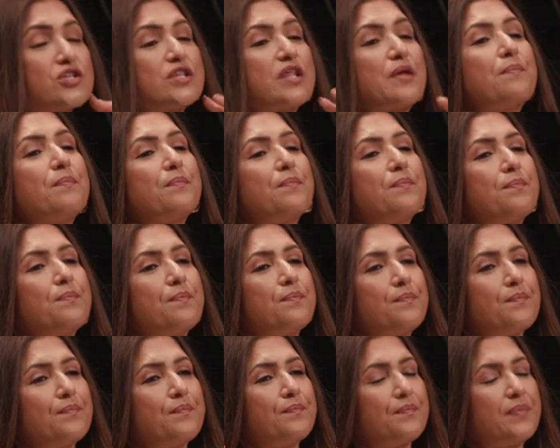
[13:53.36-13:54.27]
So they
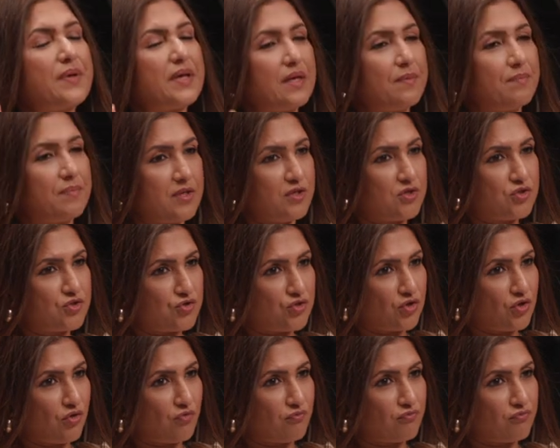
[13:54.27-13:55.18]
peep
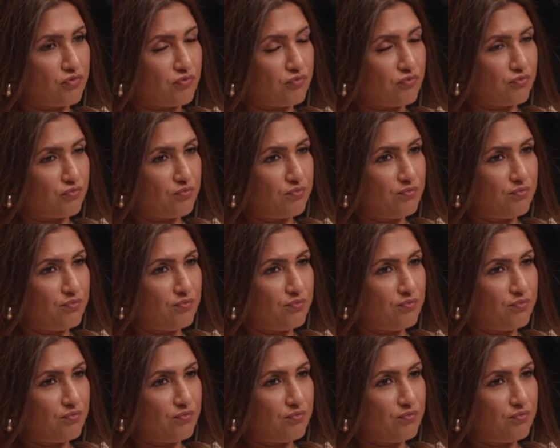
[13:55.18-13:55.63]
into your room.